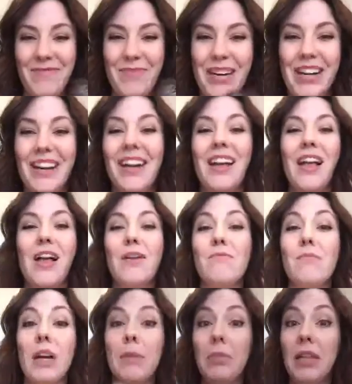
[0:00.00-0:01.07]
but
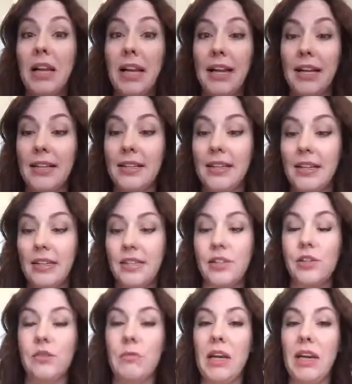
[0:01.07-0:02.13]
my plan is
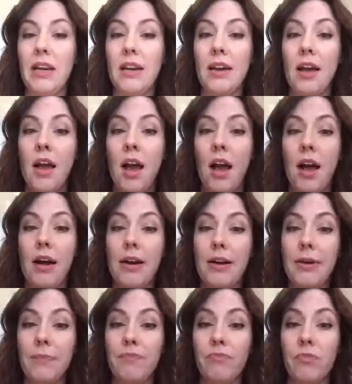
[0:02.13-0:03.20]
to make
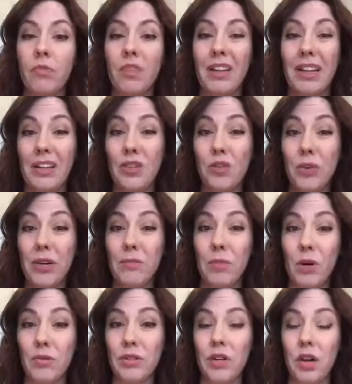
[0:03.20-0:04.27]
like a join
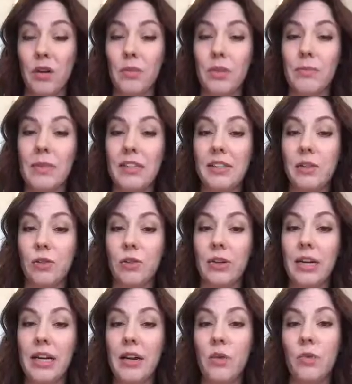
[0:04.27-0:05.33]
postcard with my
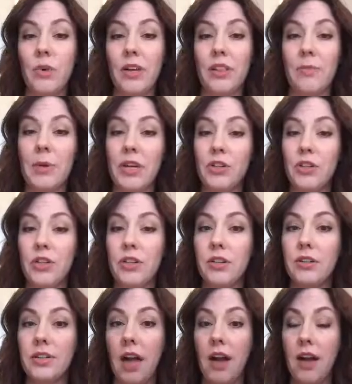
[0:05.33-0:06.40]
story, with
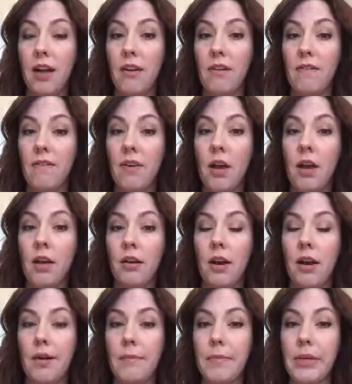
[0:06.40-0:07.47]
pictures of
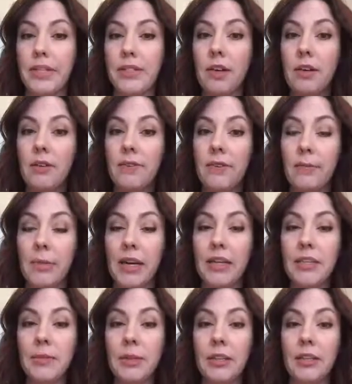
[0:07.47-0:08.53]
myself and my
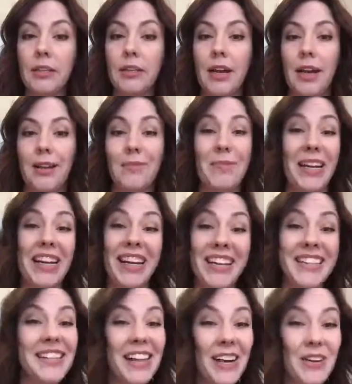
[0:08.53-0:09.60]
husband and my
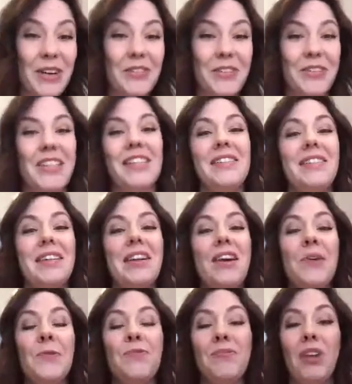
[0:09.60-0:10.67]
kids now after Disney
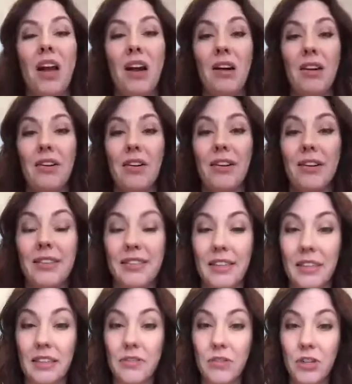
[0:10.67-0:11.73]
on our
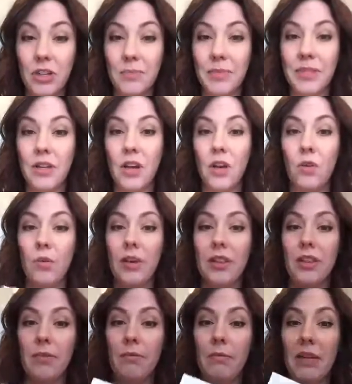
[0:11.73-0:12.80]
incentive trips,
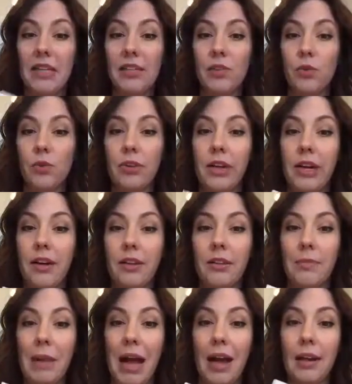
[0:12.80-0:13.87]
with my story on
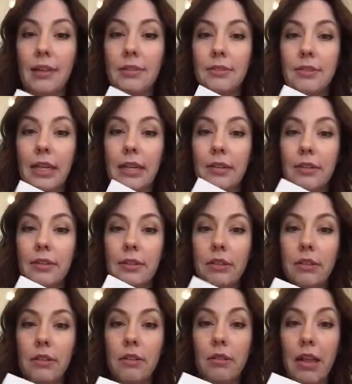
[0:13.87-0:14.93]
the back, like a
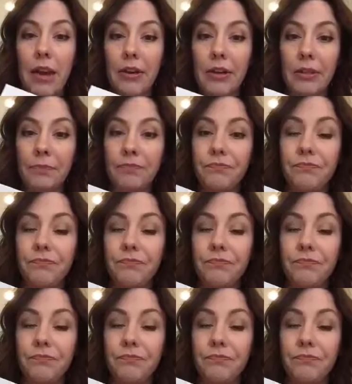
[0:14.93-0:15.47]
little letter.